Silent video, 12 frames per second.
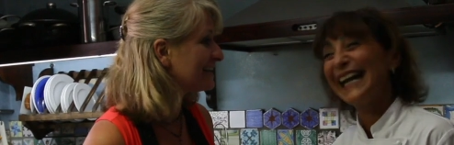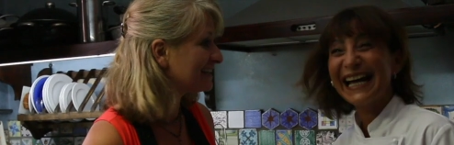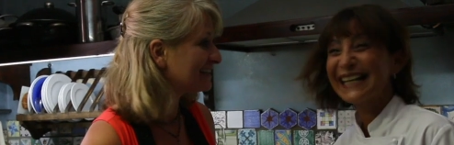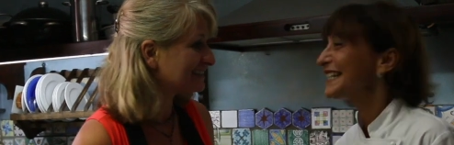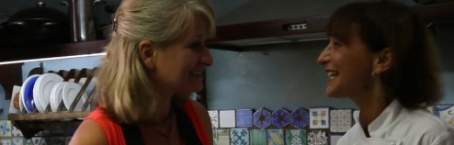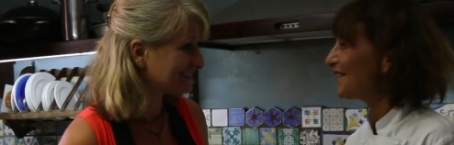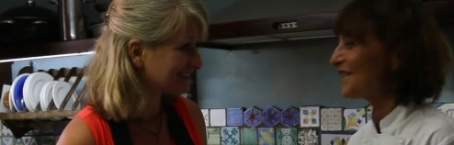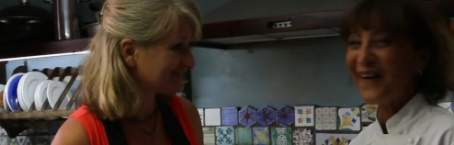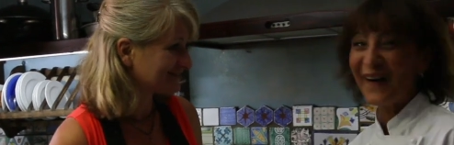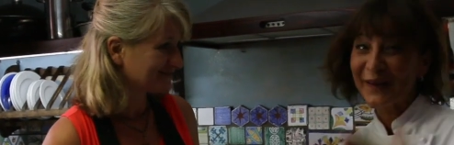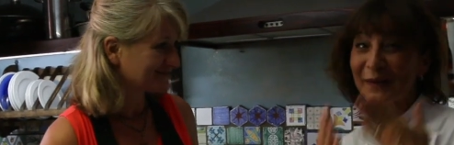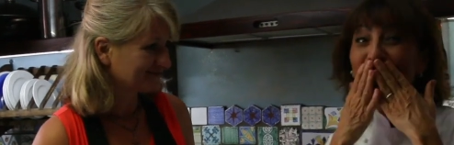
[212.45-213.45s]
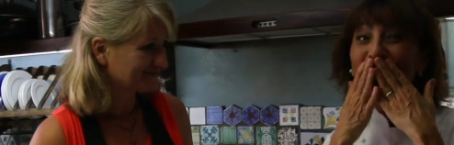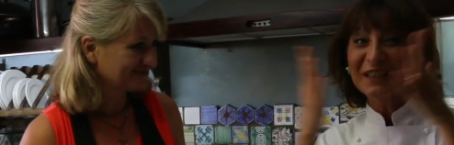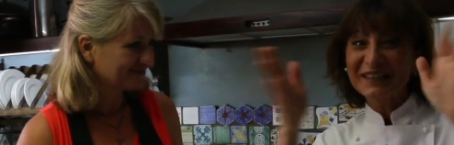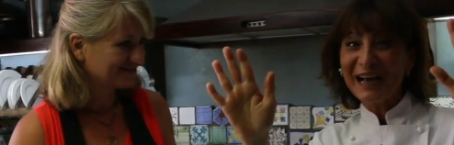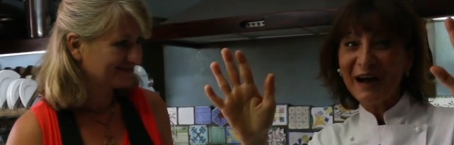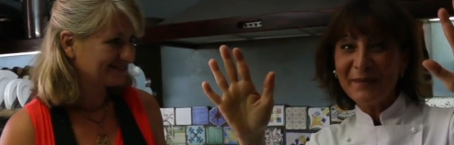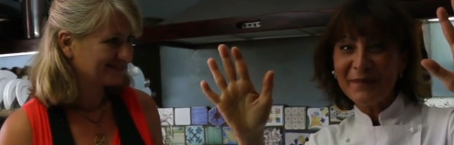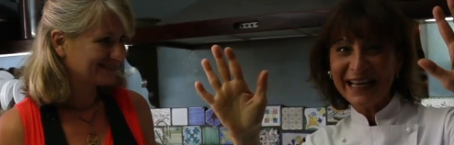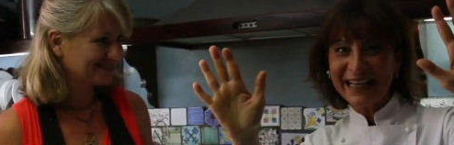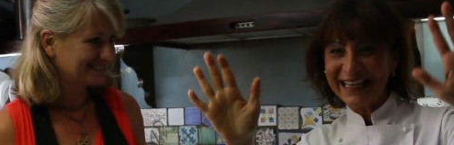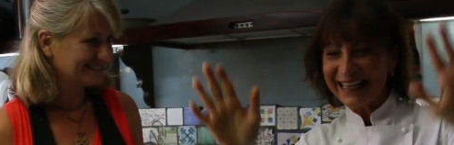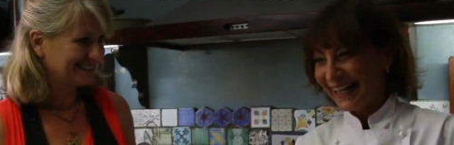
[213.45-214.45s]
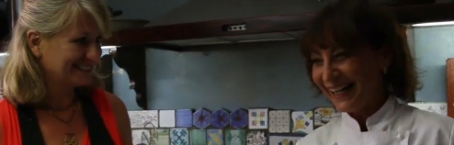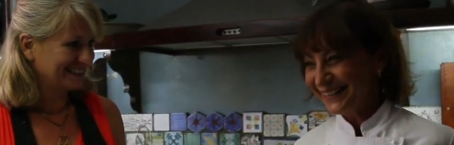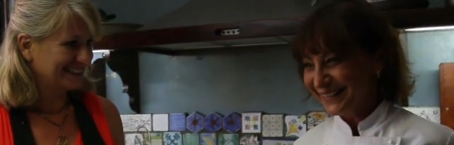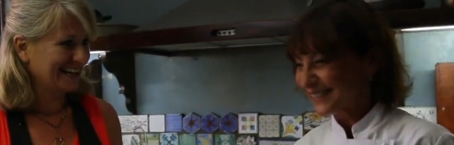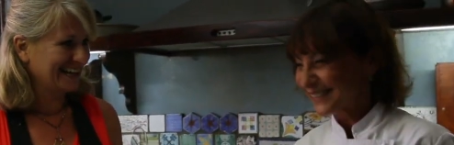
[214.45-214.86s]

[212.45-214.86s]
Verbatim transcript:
Speaker 1: Grazie a voi. Ciao America.